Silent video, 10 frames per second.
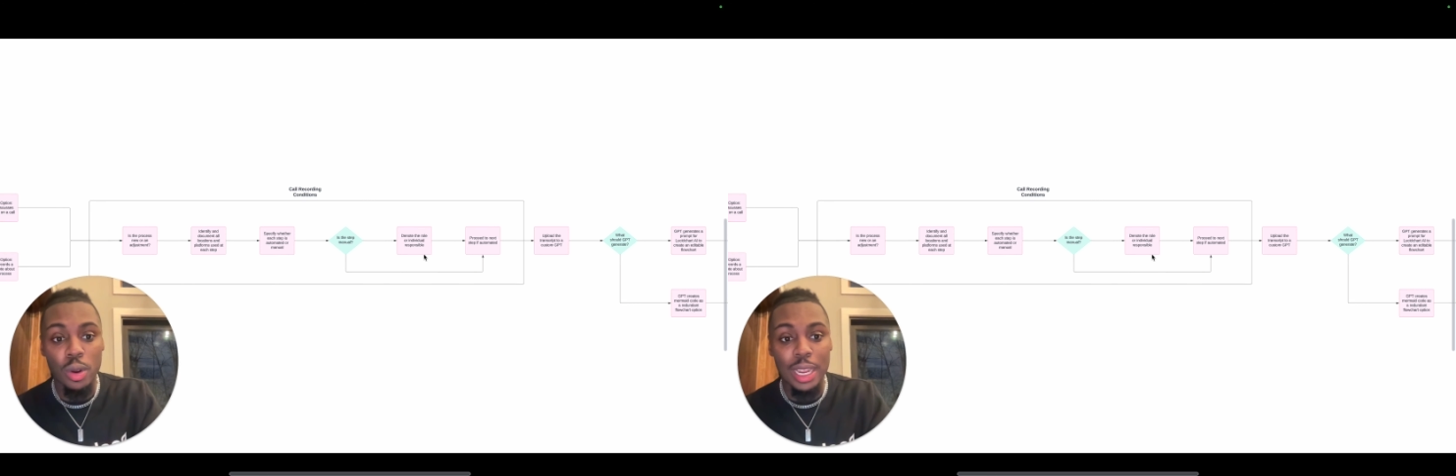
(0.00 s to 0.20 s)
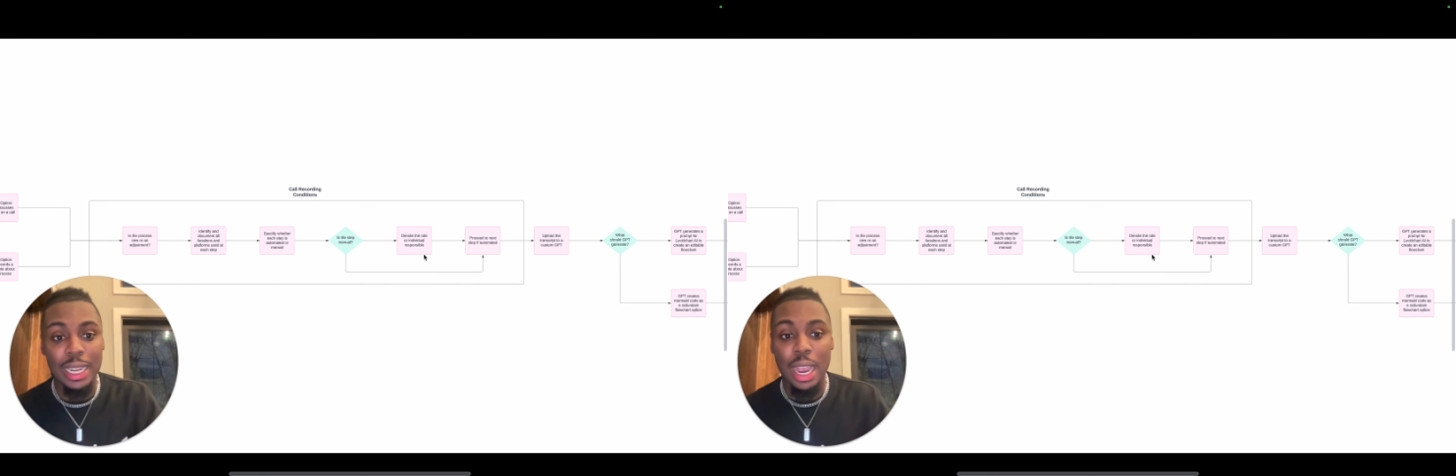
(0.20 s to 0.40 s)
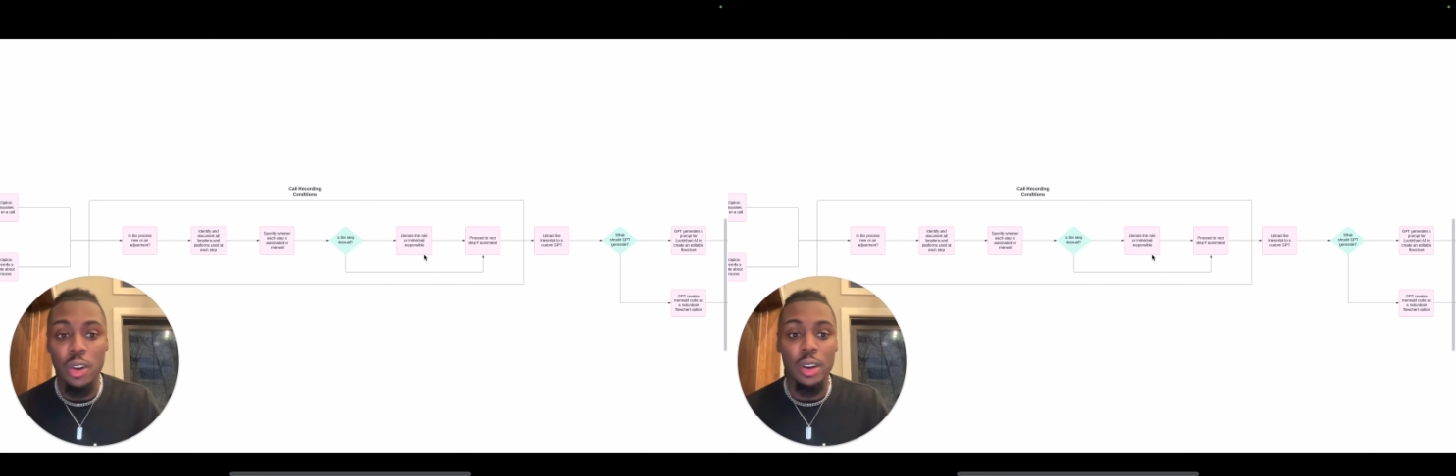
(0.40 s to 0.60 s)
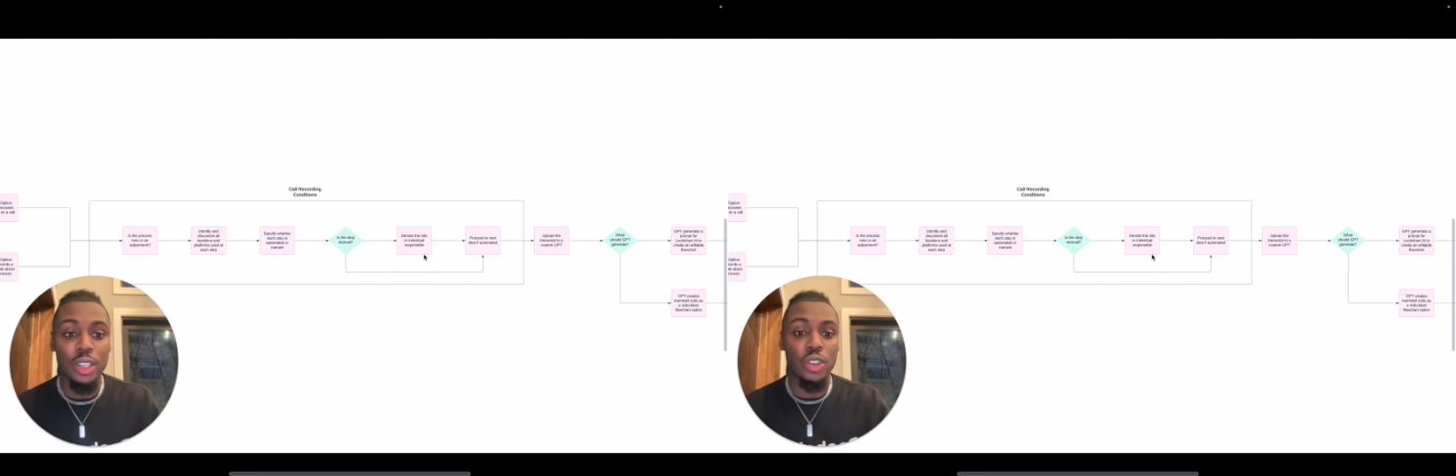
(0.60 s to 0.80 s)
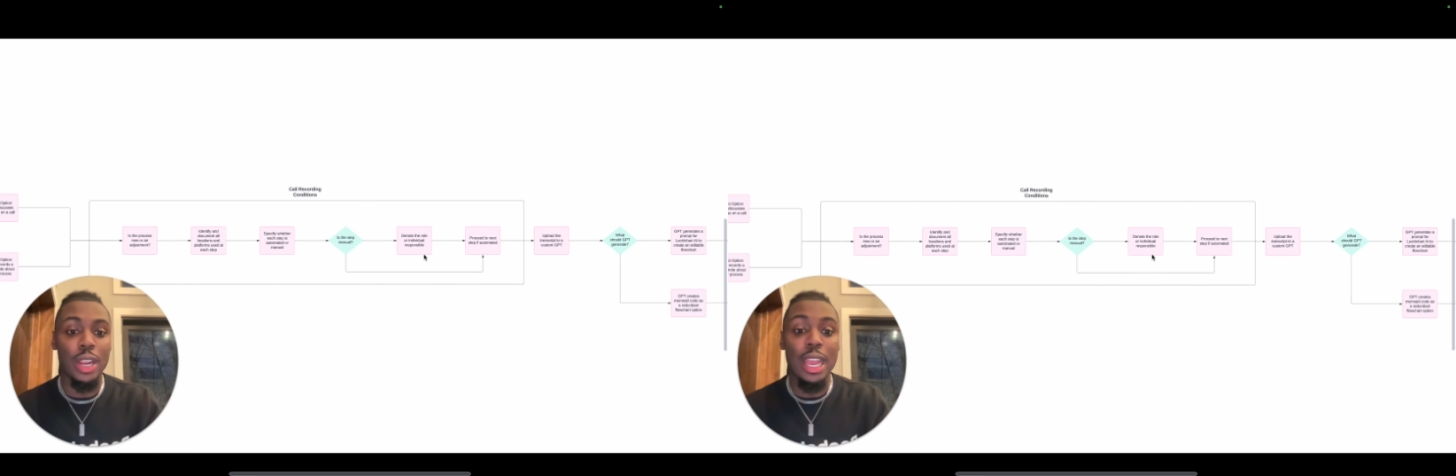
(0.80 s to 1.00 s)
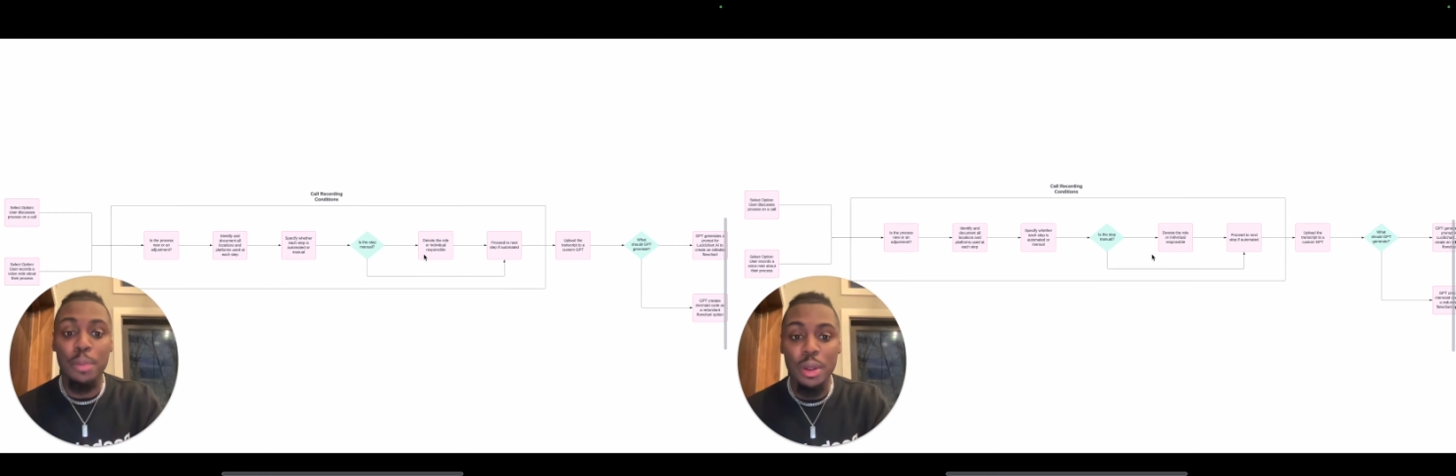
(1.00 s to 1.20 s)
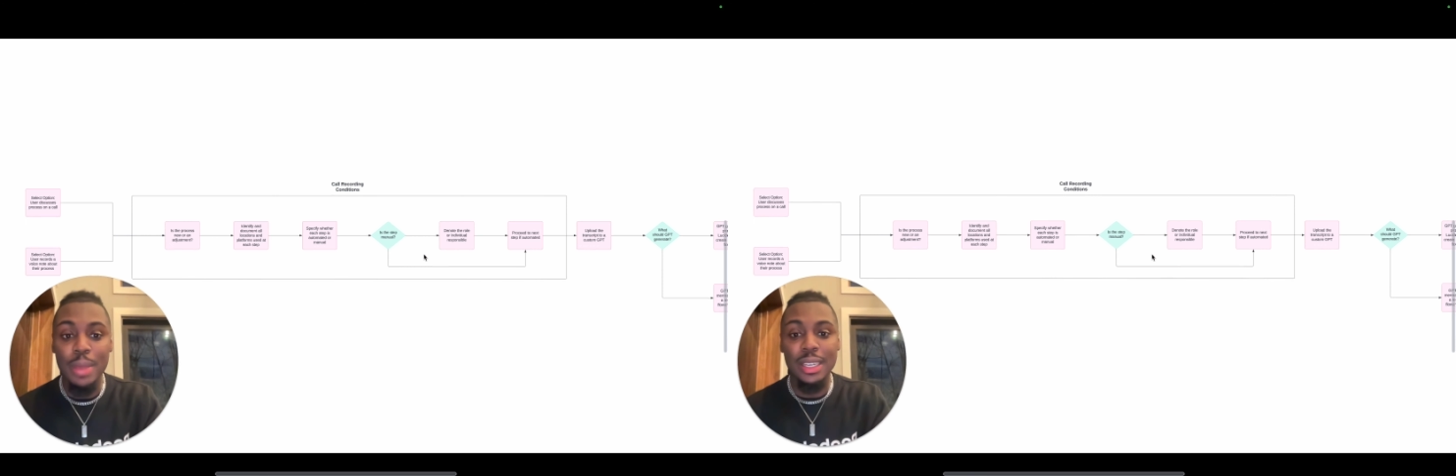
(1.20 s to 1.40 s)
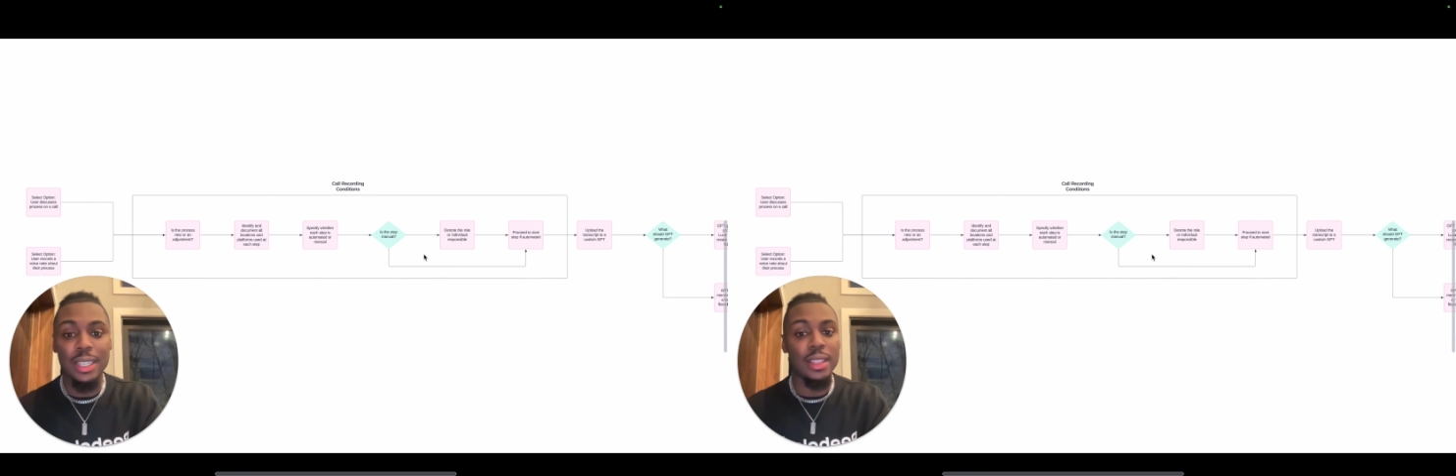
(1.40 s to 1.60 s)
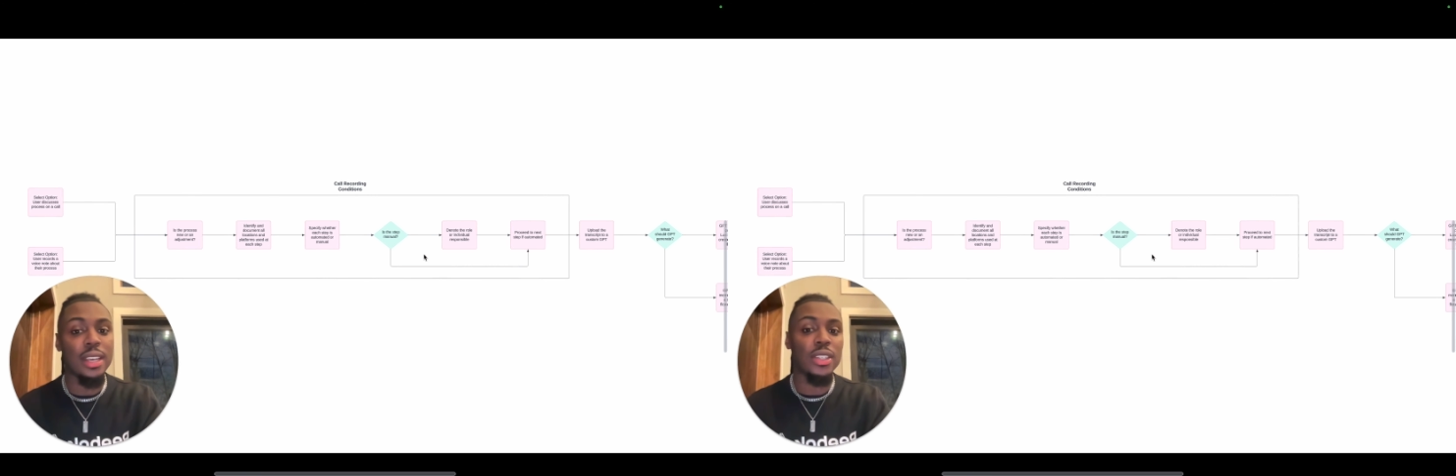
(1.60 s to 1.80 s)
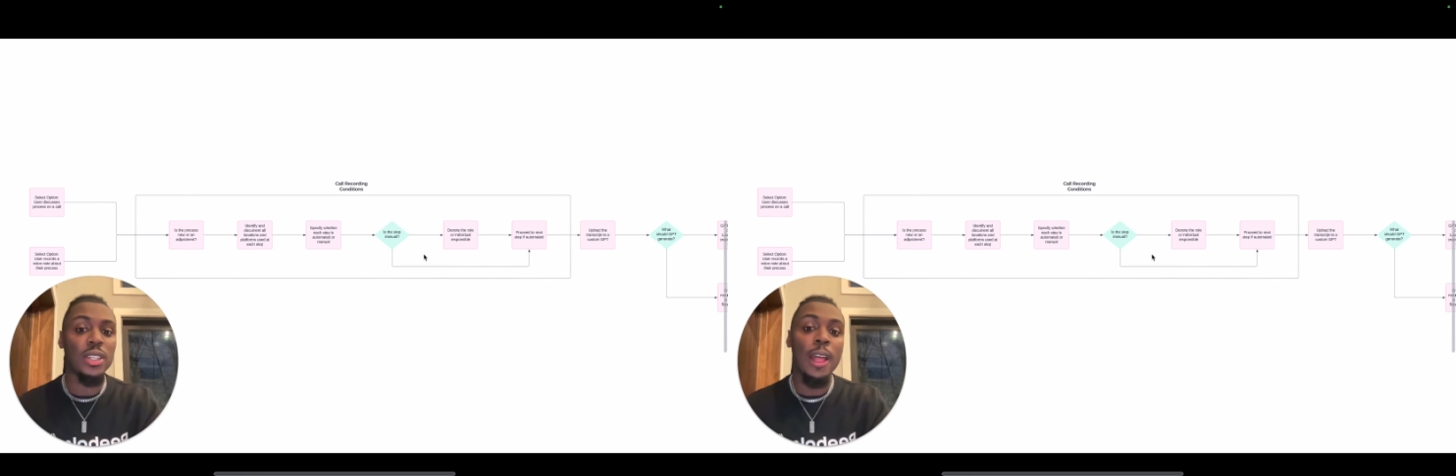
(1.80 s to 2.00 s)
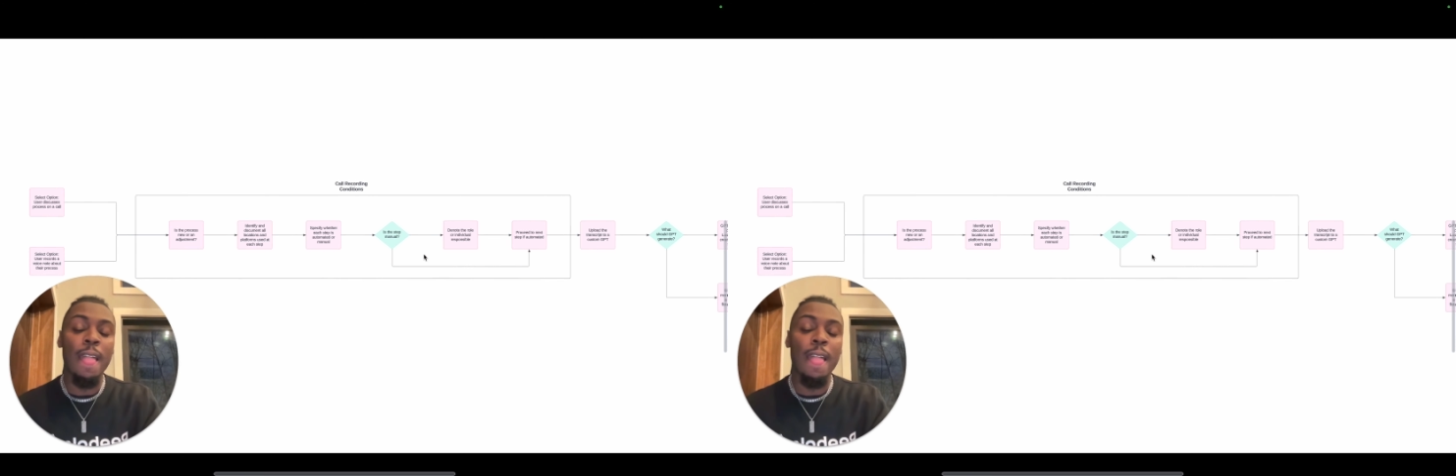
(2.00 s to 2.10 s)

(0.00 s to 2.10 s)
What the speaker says: encounter as you're implementing this,